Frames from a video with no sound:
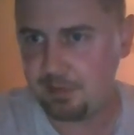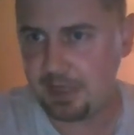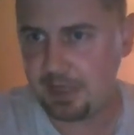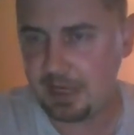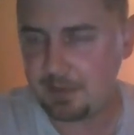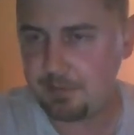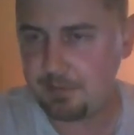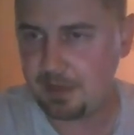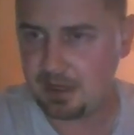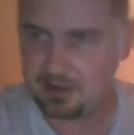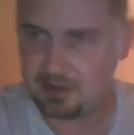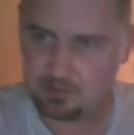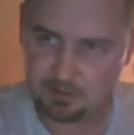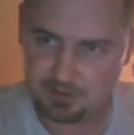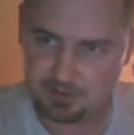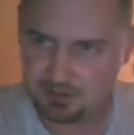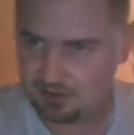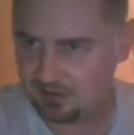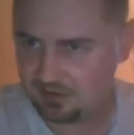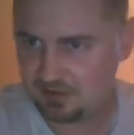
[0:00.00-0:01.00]
Blackbox,
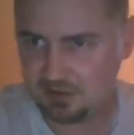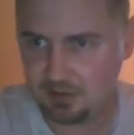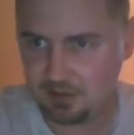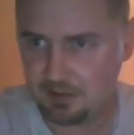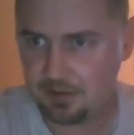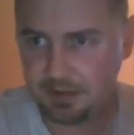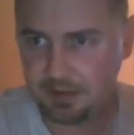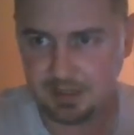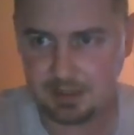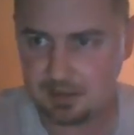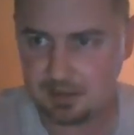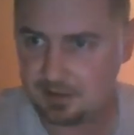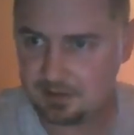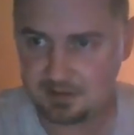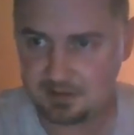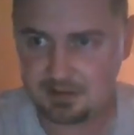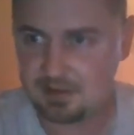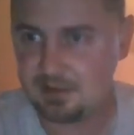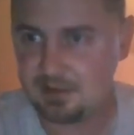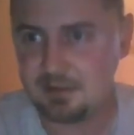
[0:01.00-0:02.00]
which is still like
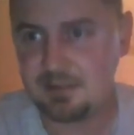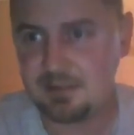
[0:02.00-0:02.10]
it's